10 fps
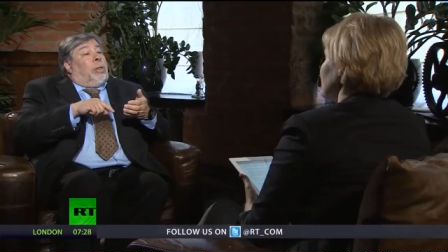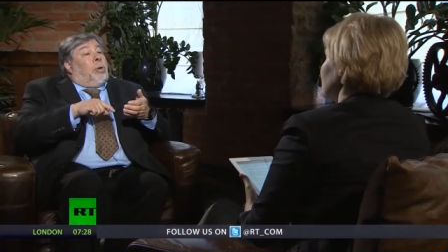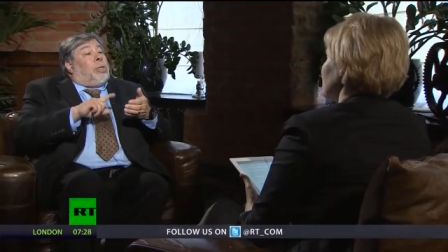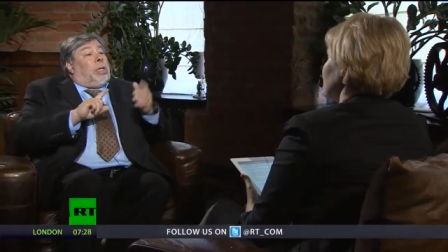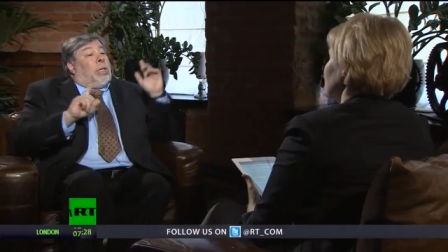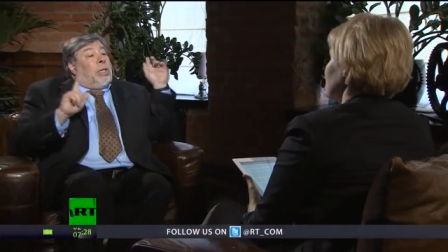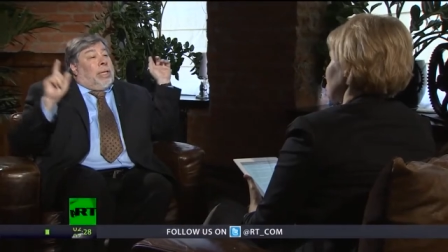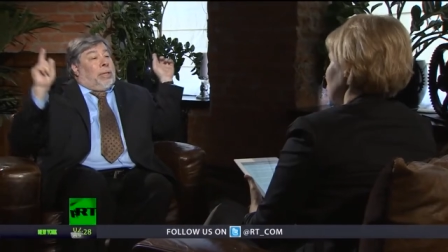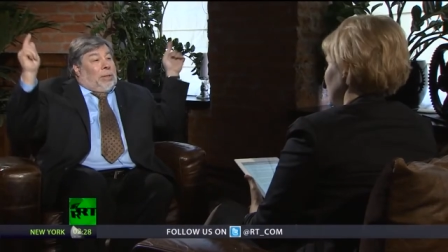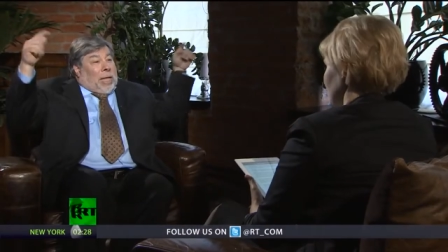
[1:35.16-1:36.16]
Those still
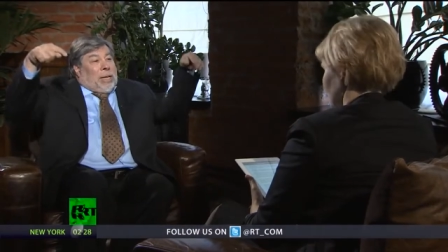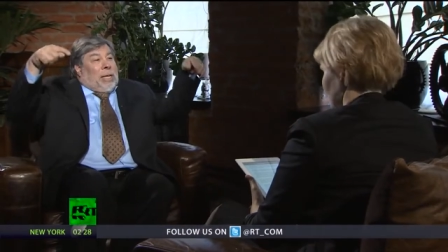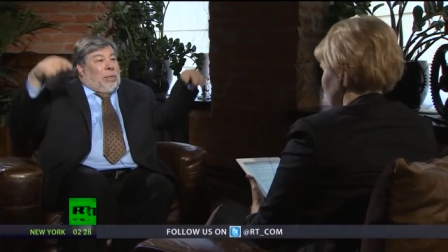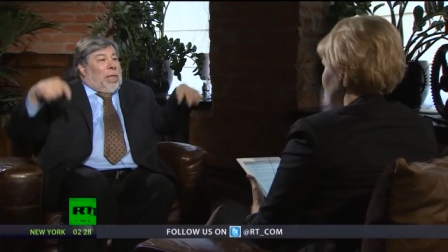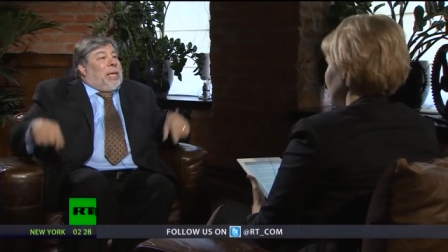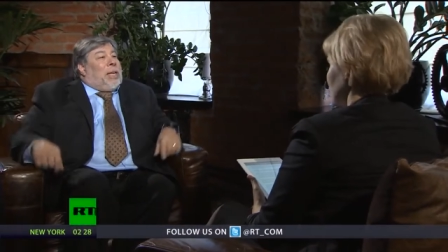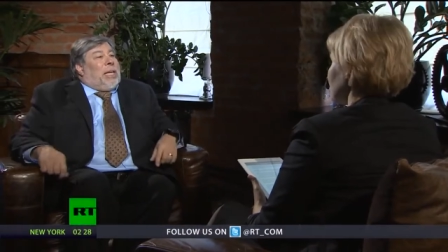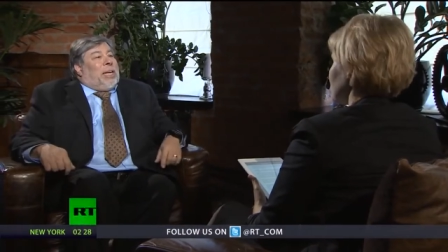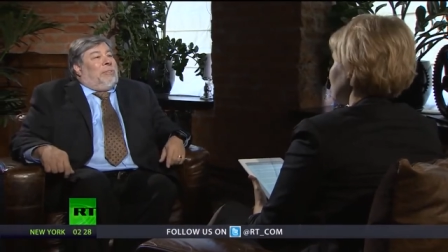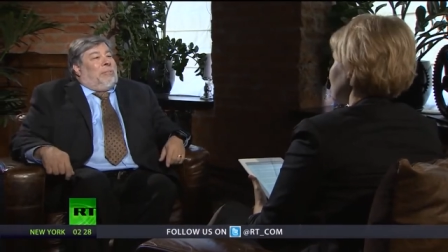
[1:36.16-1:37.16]
need thinking to
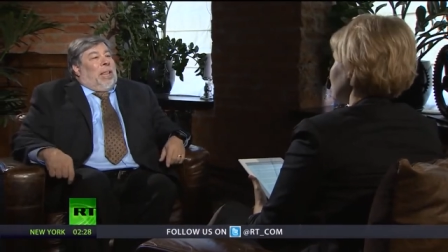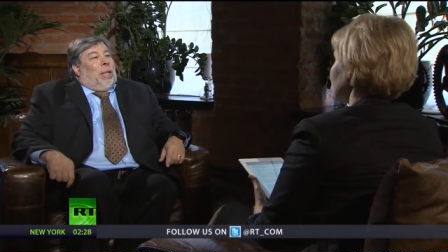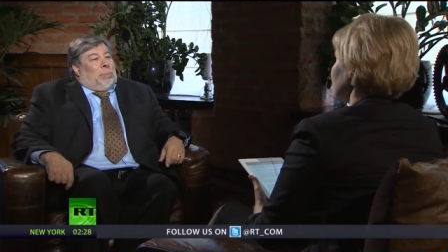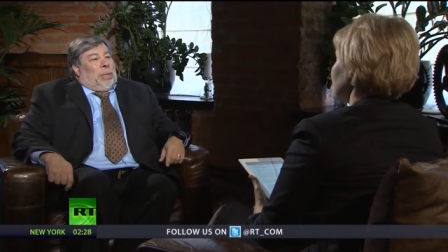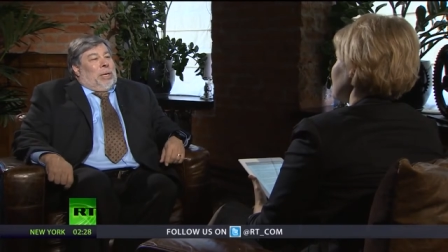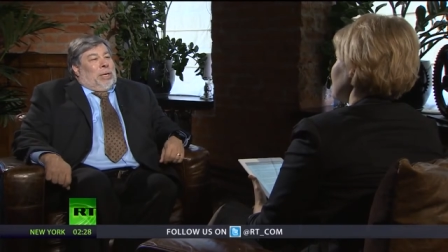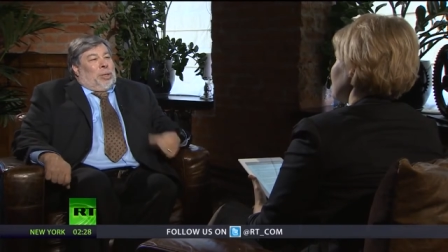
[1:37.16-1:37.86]
get developed.